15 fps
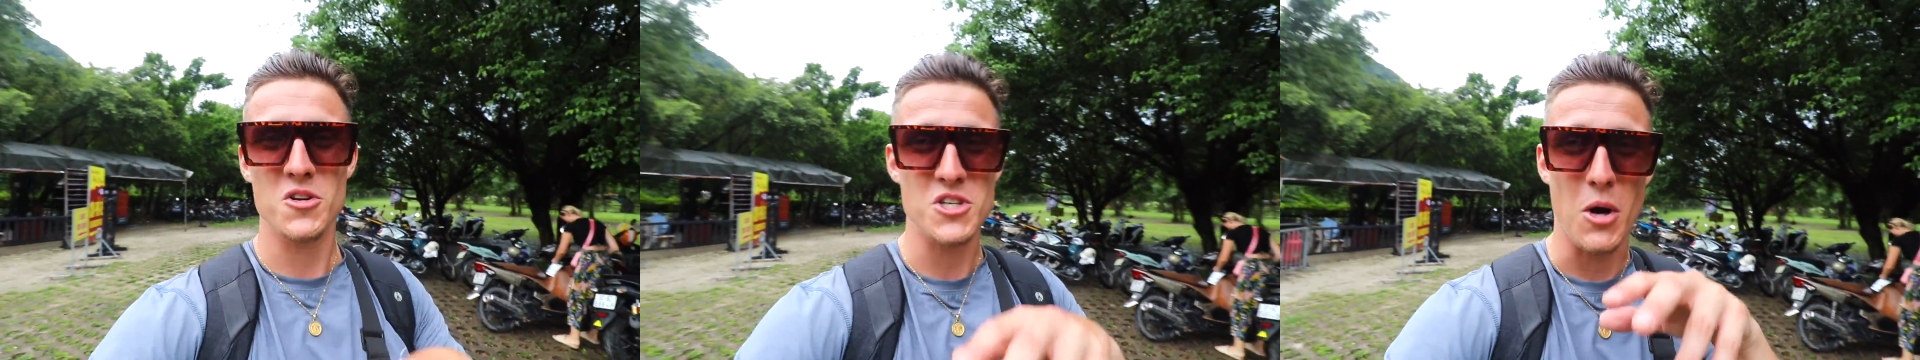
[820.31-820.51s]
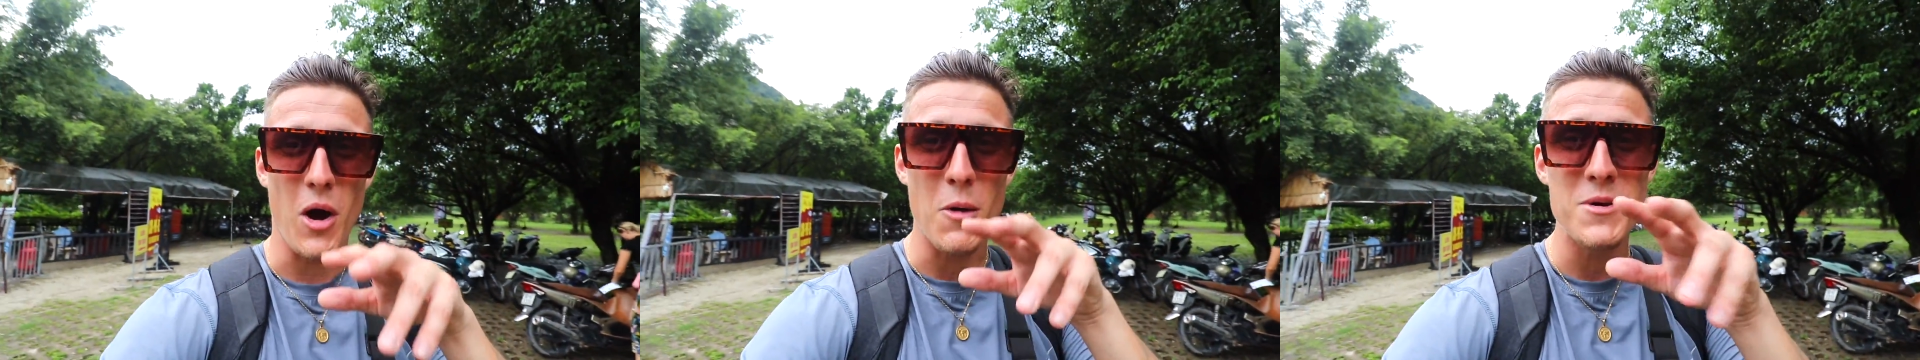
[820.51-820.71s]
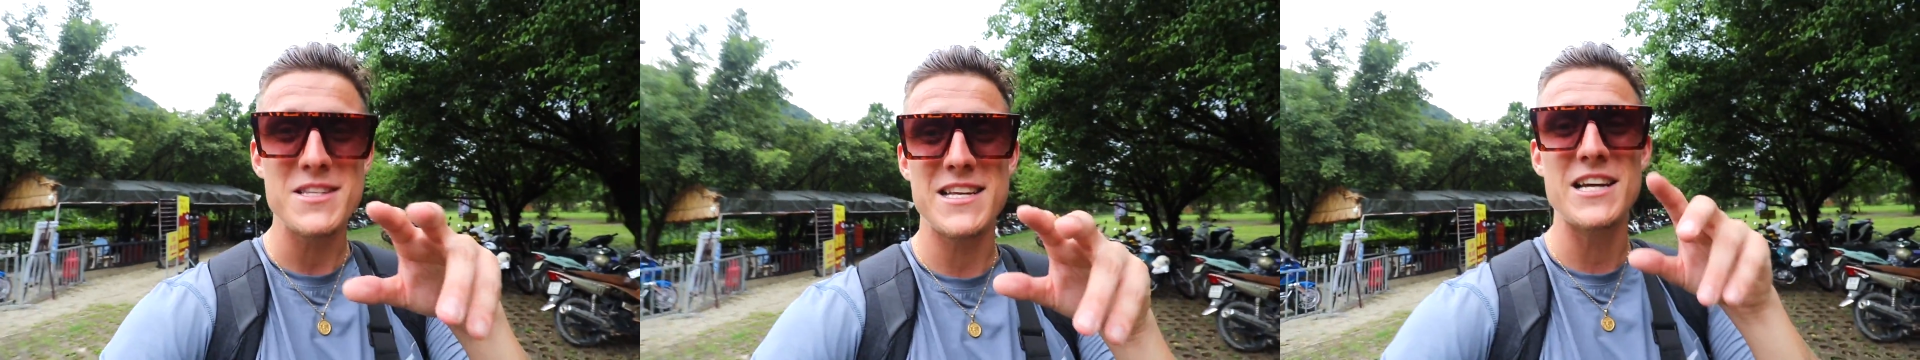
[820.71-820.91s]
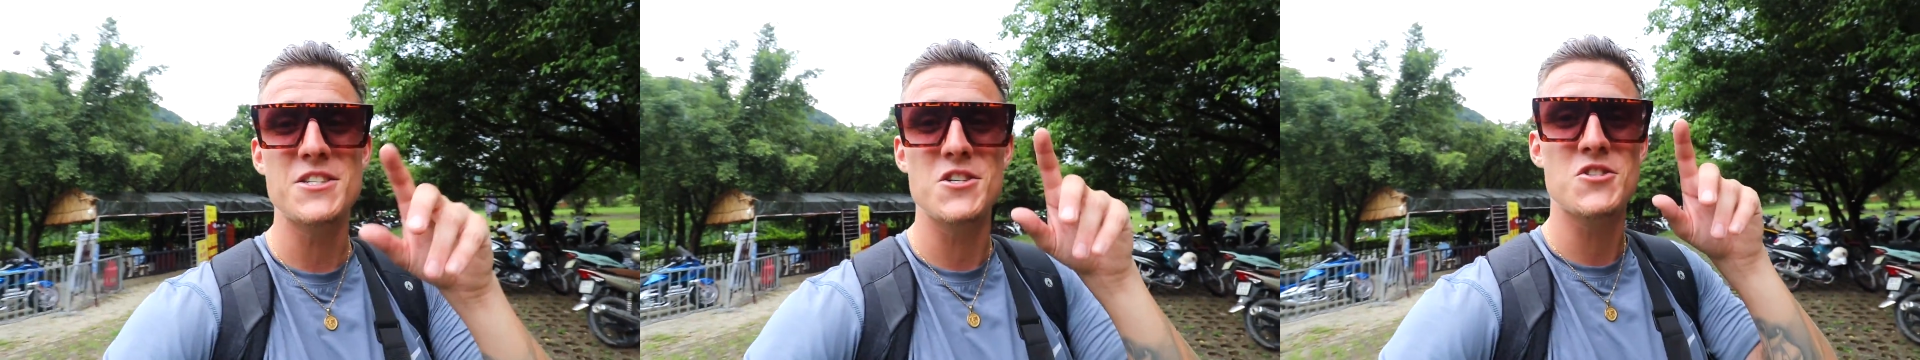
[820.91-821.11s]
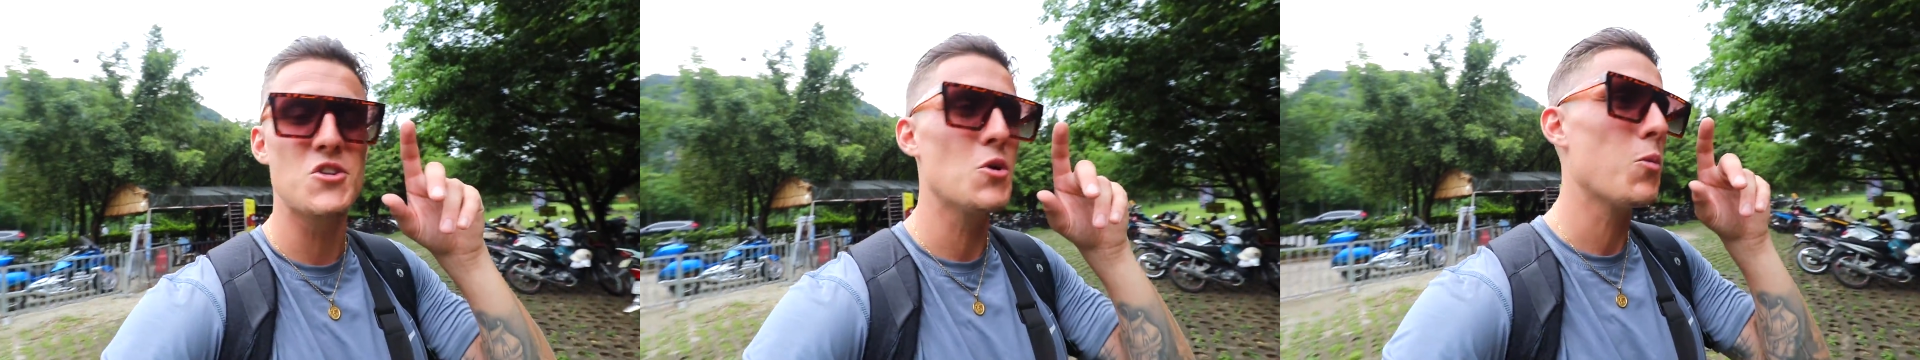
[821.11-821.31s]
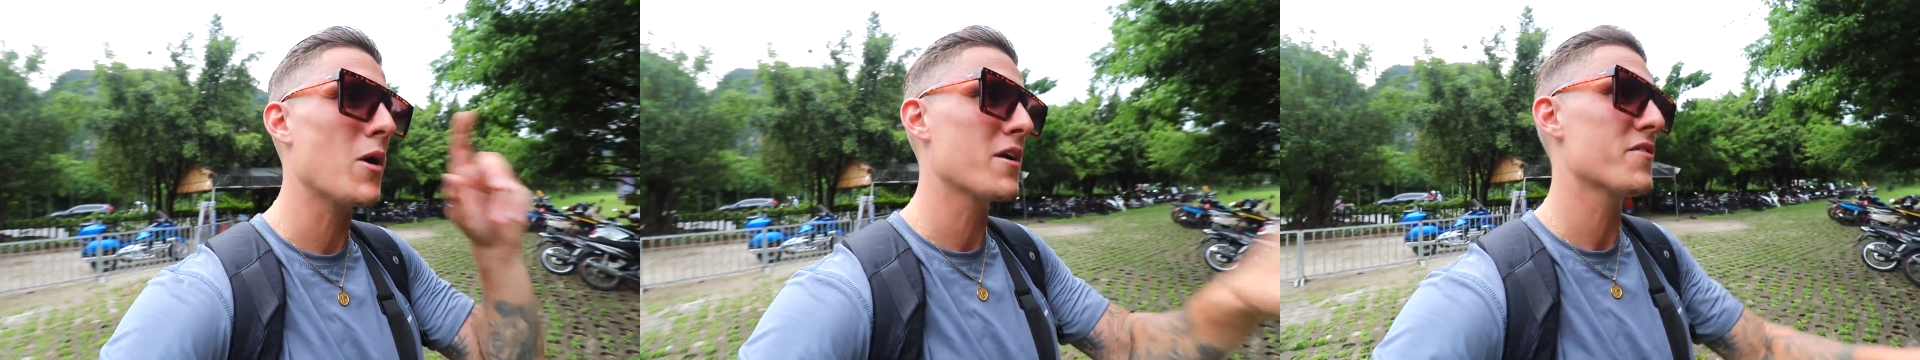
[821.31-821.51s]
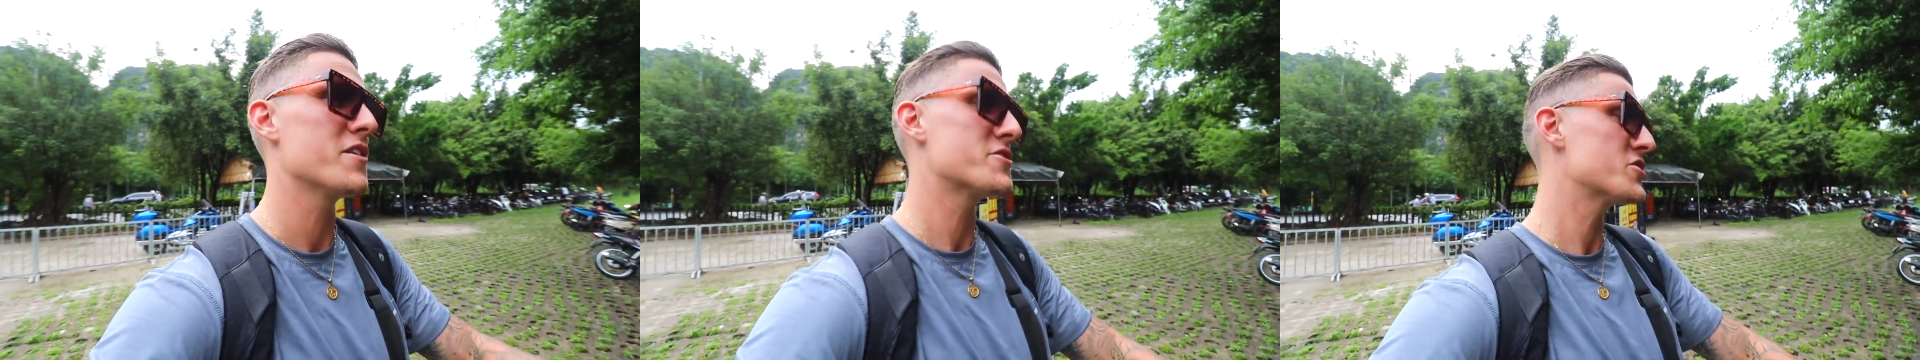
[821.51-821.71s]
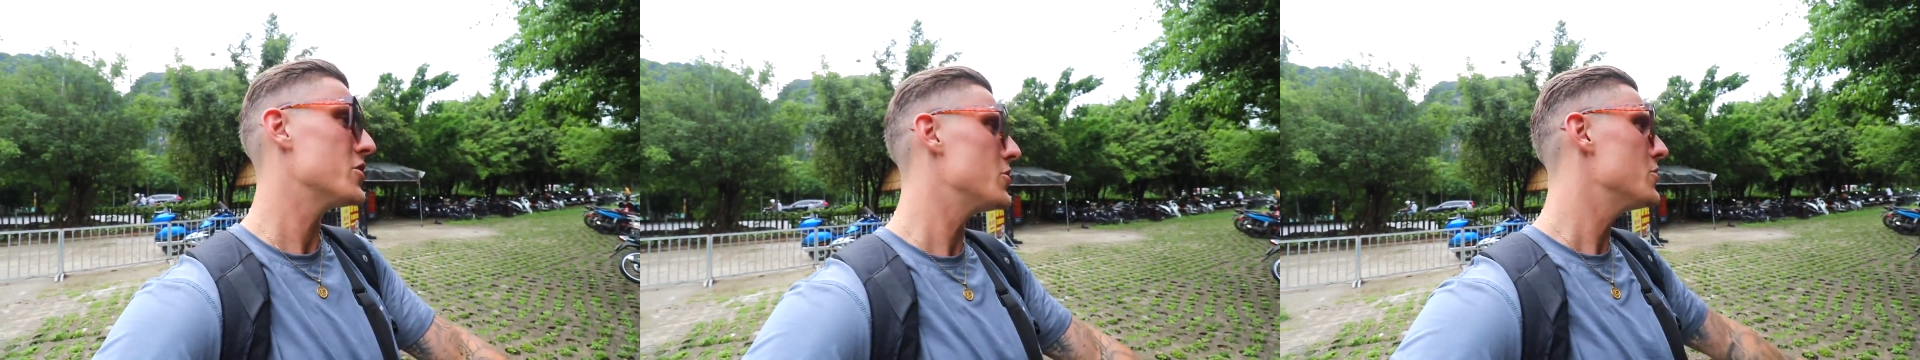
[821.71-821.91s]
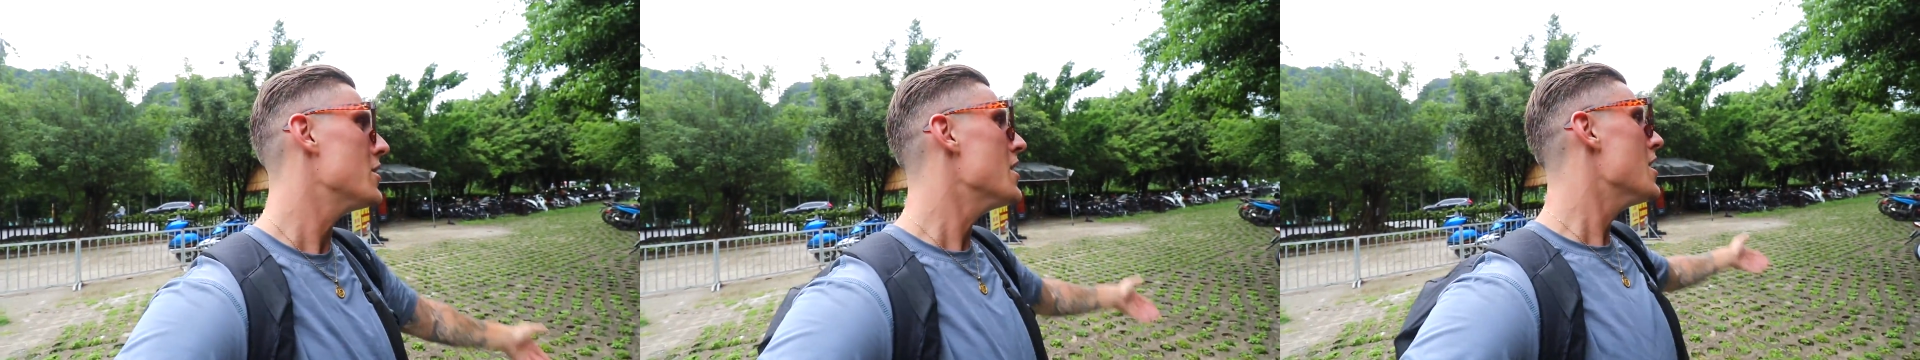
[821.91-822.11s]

so I would say just do one of the two.